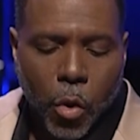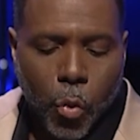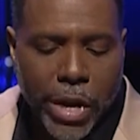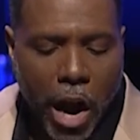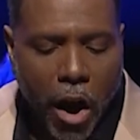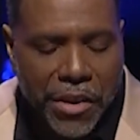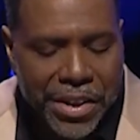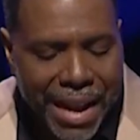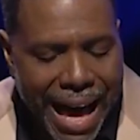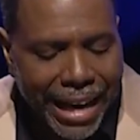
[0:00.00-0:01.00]
We are
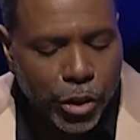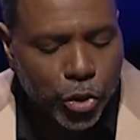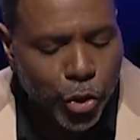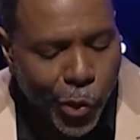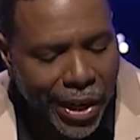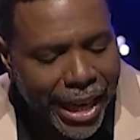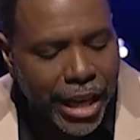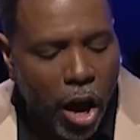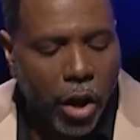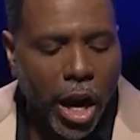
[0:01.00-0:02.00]
not doing
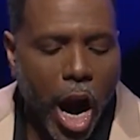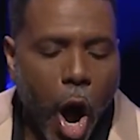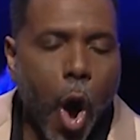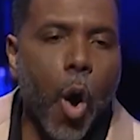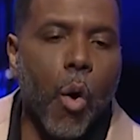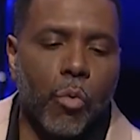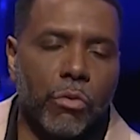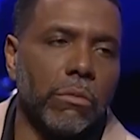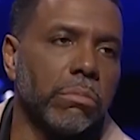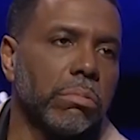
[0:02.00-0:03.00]
it on our own.